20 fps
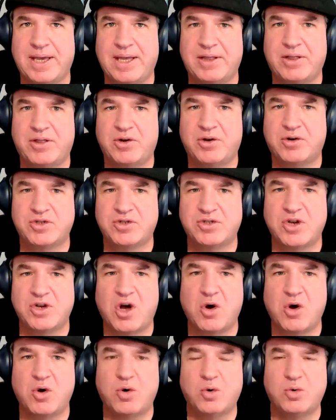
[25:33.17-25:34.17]
there's
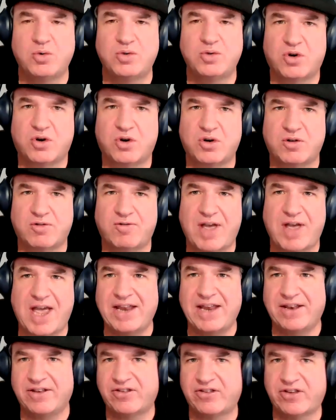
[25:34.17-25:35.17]
no sort of
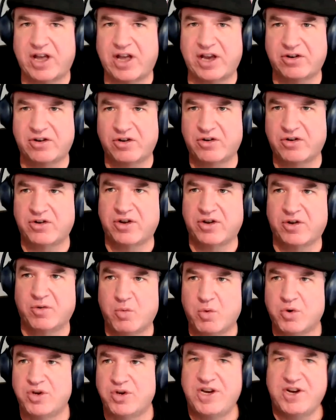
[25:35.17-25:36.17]
end sight other than
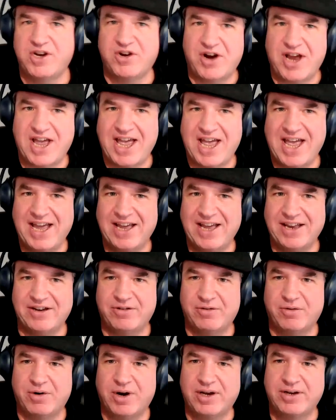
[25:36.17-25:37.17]
1 year
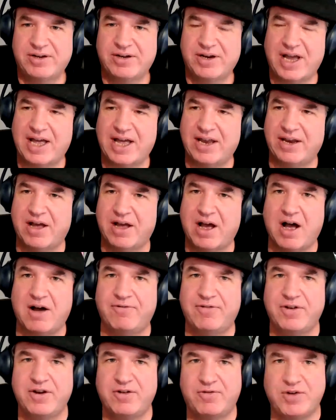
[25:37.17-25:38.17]
ahead, right? And
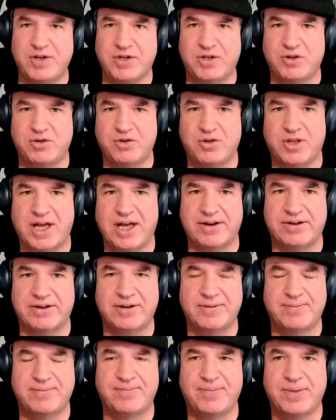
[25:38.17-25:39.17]
often if we do that,
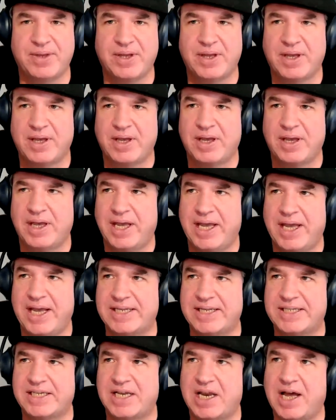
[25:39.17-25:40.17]

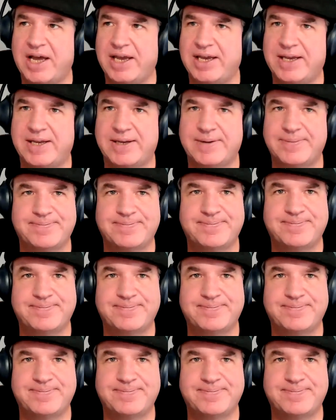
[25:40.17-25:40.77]
it's like,